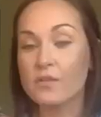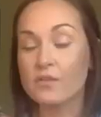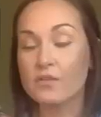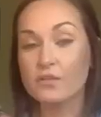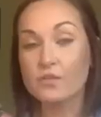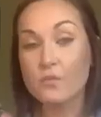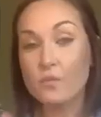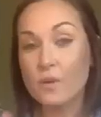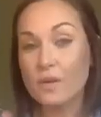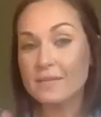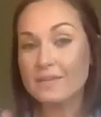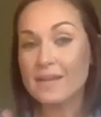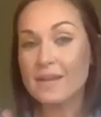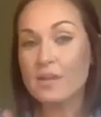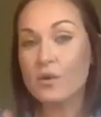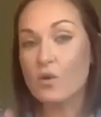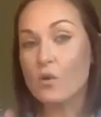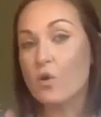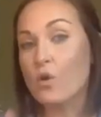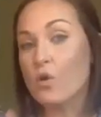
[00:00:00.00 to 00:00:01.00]
you want that
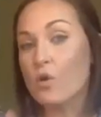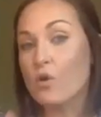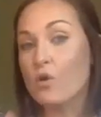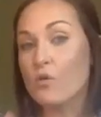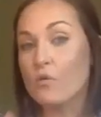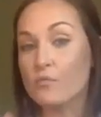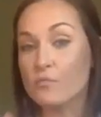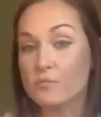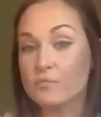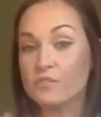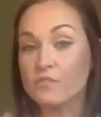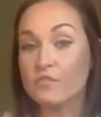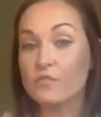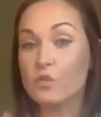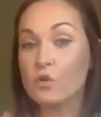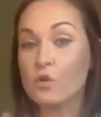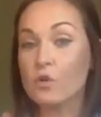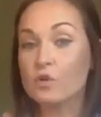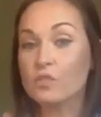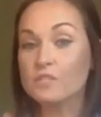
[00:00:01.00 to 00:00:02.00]
whole
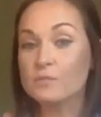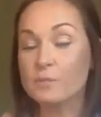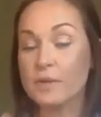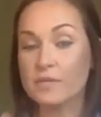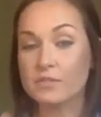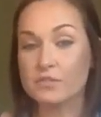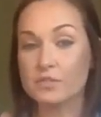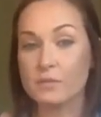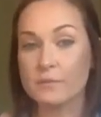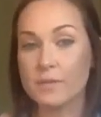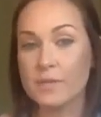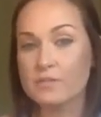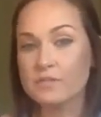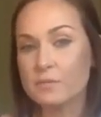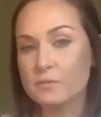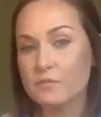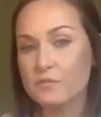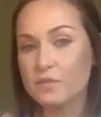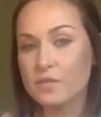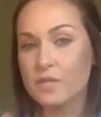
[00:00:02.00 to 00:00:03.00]
full spectrum. Now,
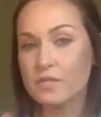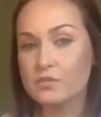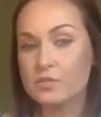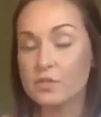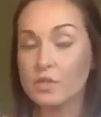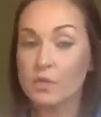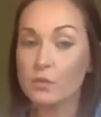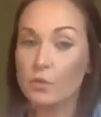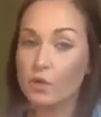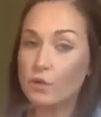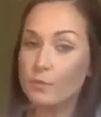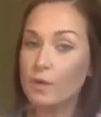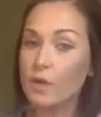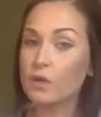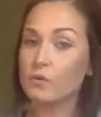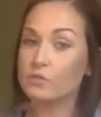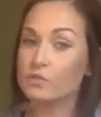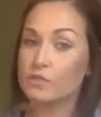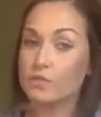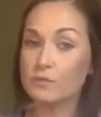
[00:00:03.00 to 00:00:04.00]
some of you guys are like, what
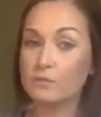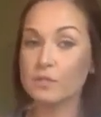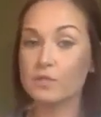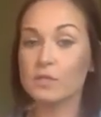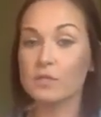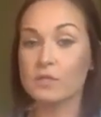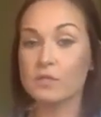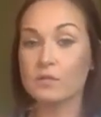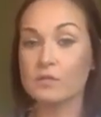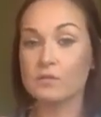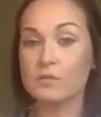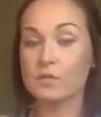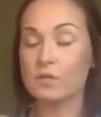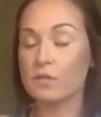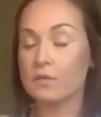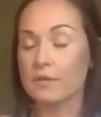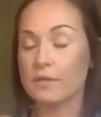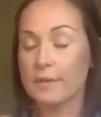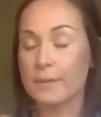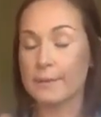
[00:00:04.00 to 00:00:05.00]
about CBD
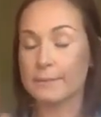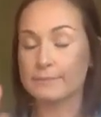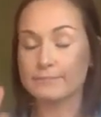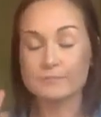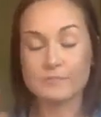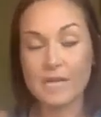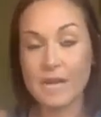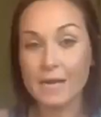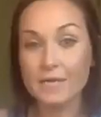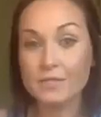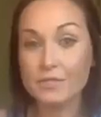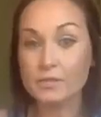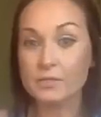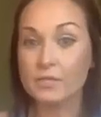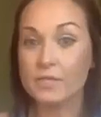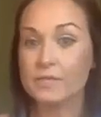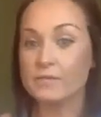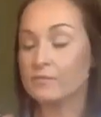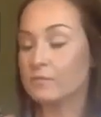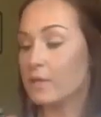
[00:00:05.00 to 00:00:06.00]
or
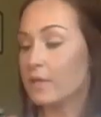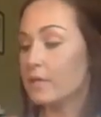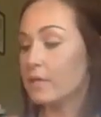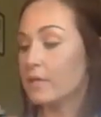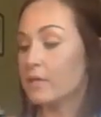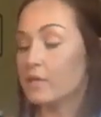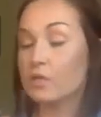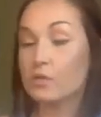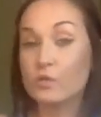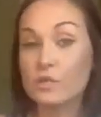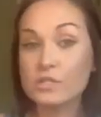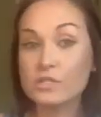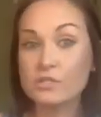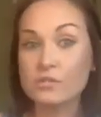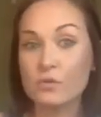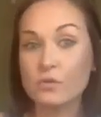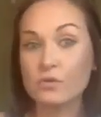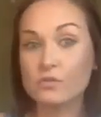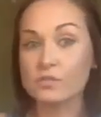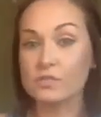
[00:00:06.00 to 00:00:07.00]
isolate, right? And
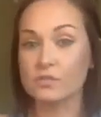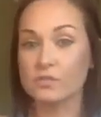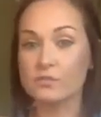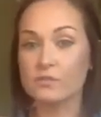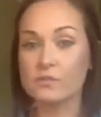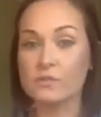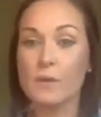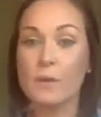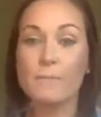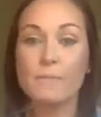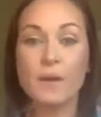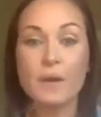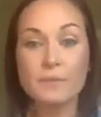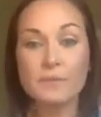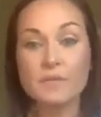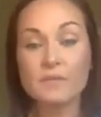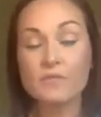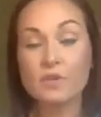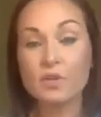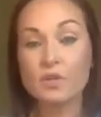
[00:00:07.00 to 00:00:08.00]
crystals, and you
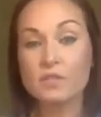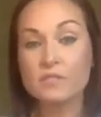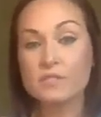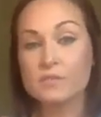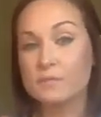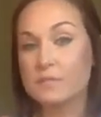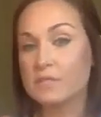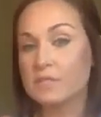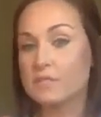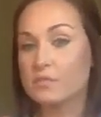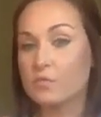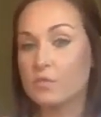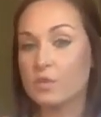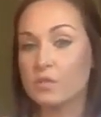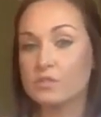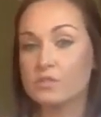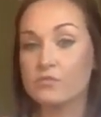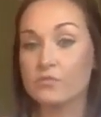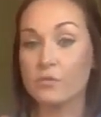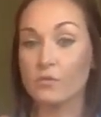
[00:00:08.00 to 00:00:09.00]
probably have heard some of these
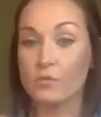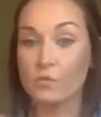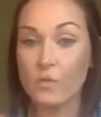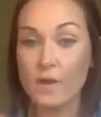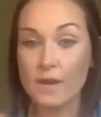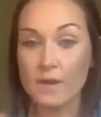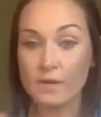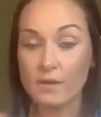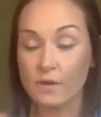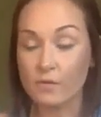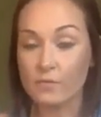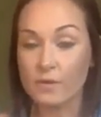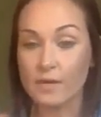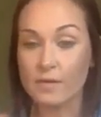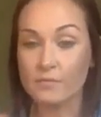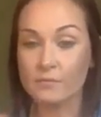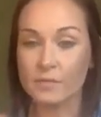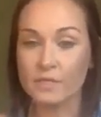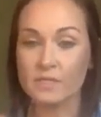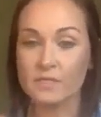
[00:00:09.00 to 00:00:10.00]
words thrown
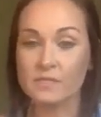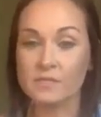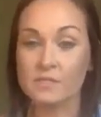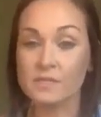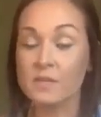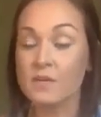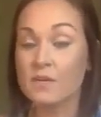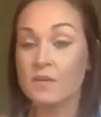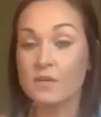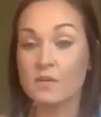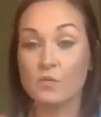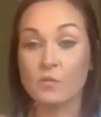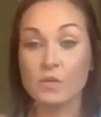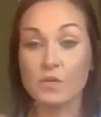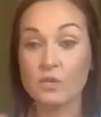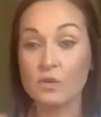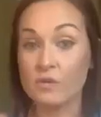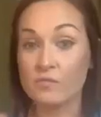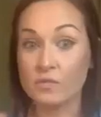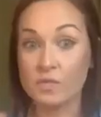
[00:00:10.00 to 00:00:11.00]
around because we
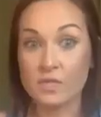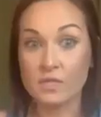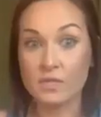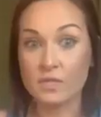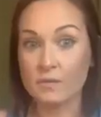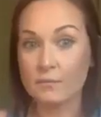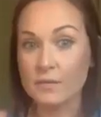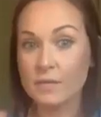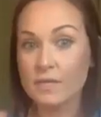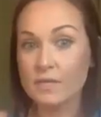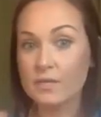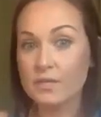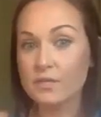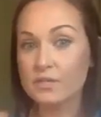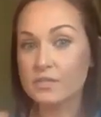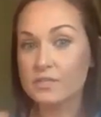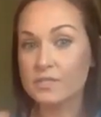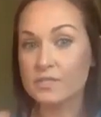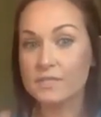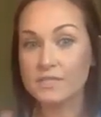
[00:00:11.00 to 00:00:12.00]
do have a lot of
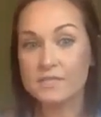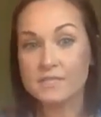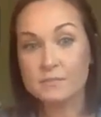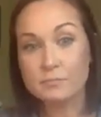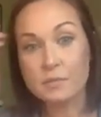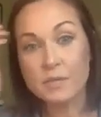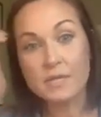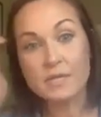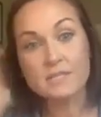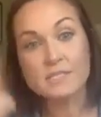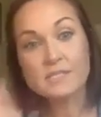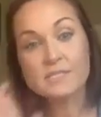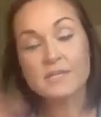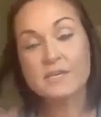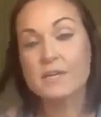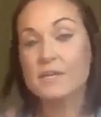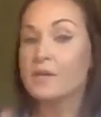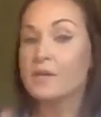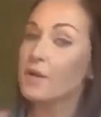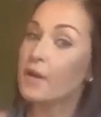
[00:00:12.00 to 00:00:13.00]
competitors in this space.
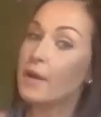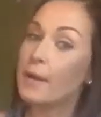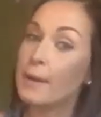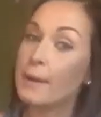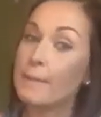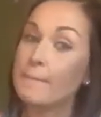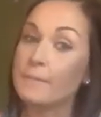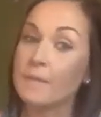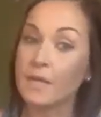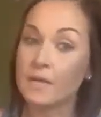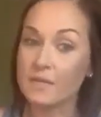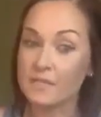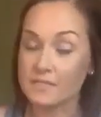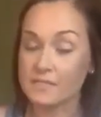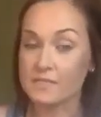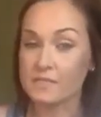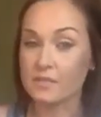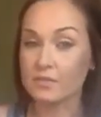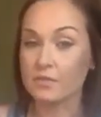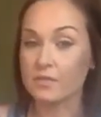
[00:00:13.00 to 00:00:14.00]
Not
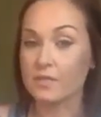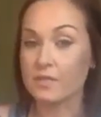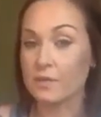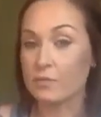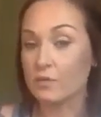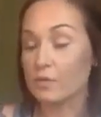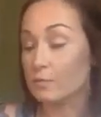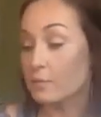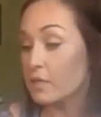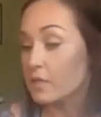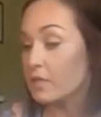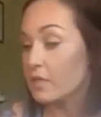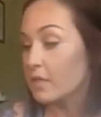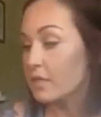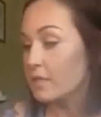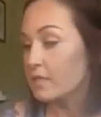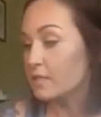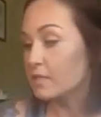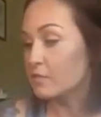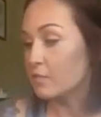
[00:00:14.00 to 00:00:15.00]
necessarily network
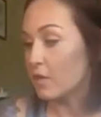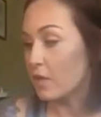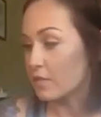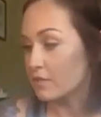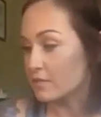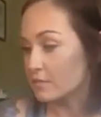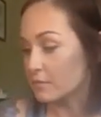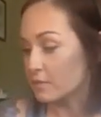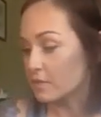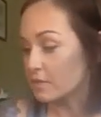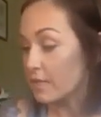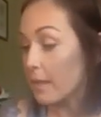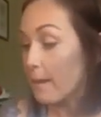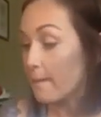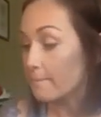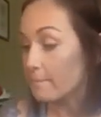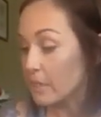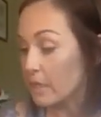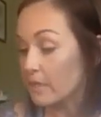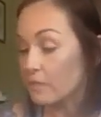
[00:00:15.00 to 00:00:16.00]
marketing because we're awesome like
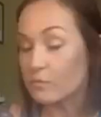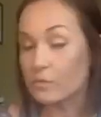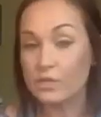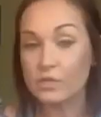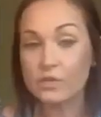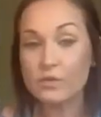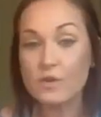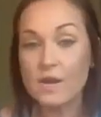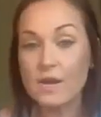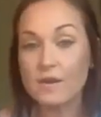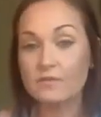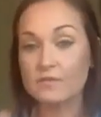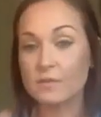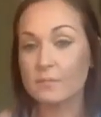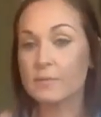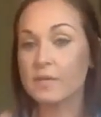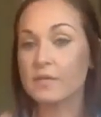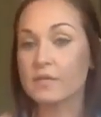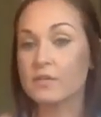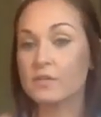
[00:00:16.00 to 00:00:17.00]
that, but we do have
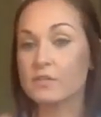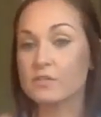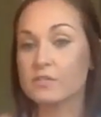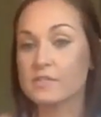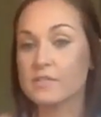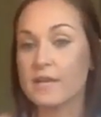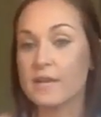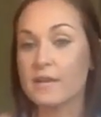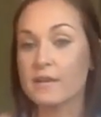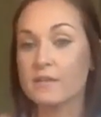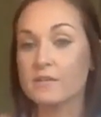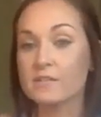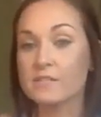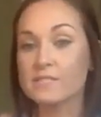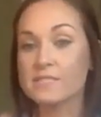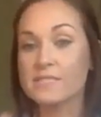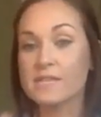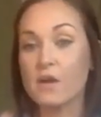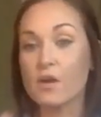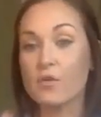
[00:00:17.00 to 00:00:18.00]
competitors that
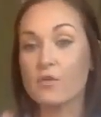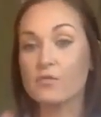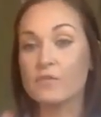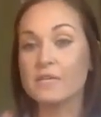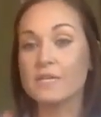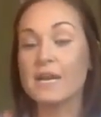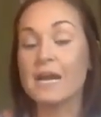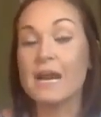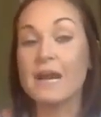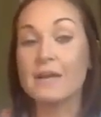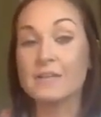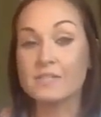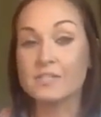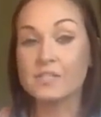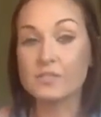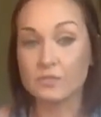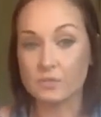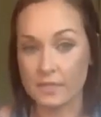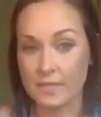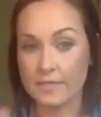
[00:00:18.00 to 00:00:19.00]
sell the
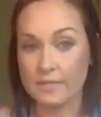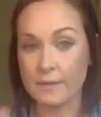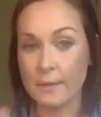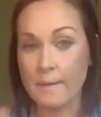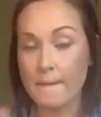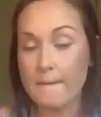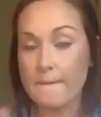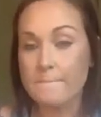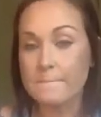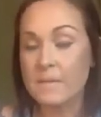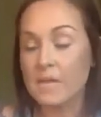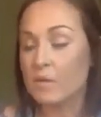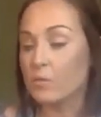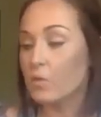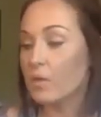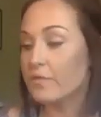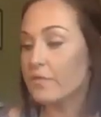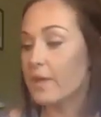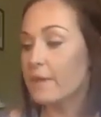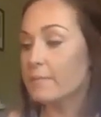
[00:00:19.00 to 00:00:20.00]
isolate. And
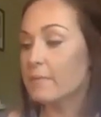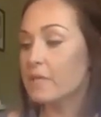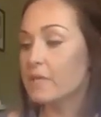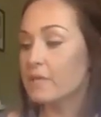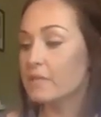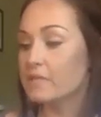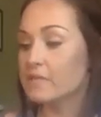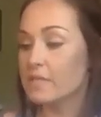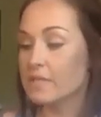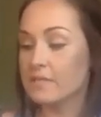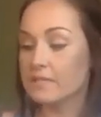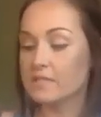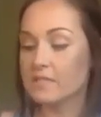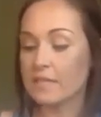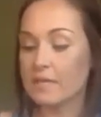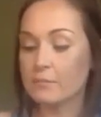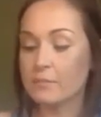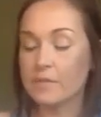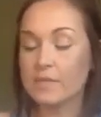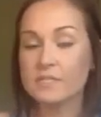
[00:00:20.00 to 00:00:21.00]
what that means is
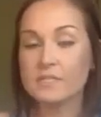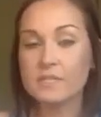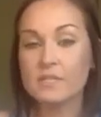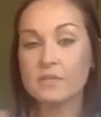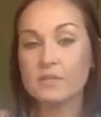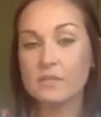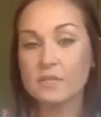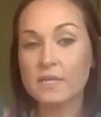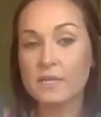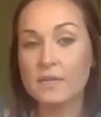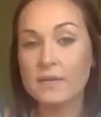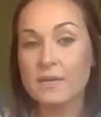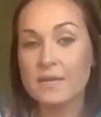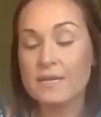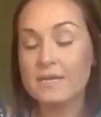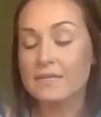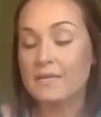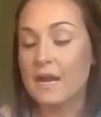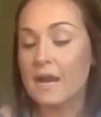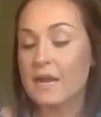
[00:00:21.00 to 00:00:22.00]
they basically
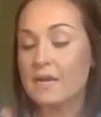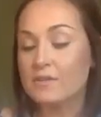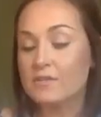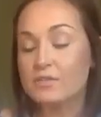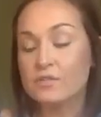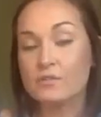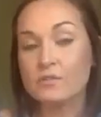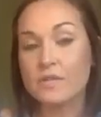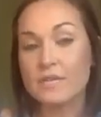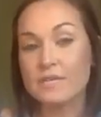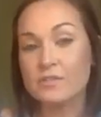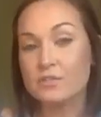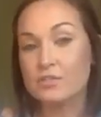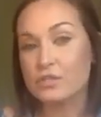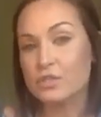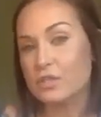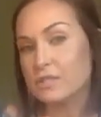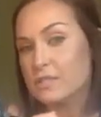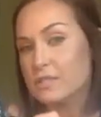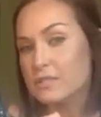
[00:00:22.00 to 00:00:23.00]
isolate
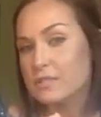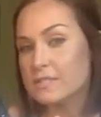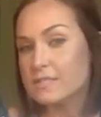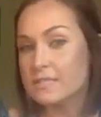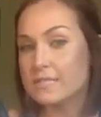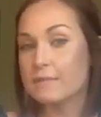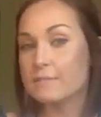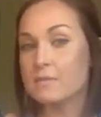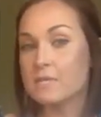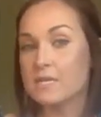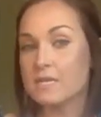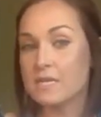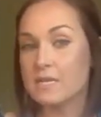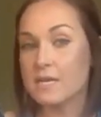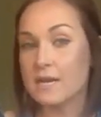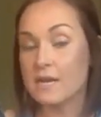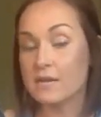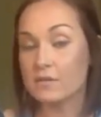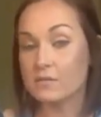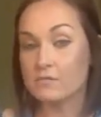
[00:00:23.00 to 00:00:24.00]
just the CBD
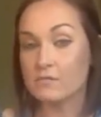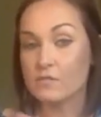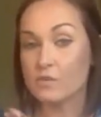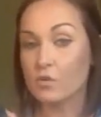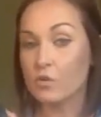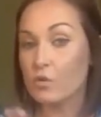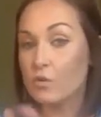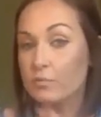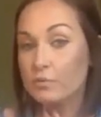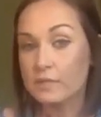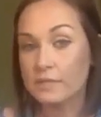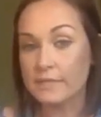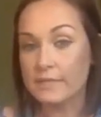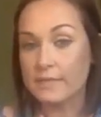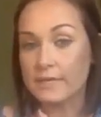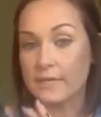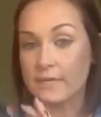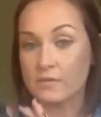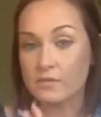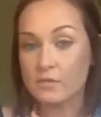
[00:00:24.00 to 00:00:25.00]
out of the whole
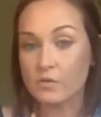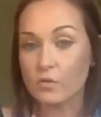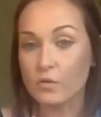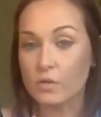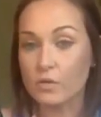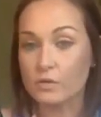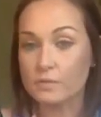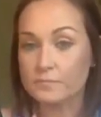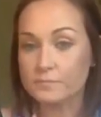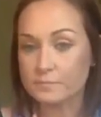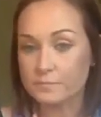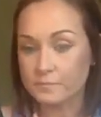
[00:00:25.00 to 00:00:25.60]
plant, out of the oil.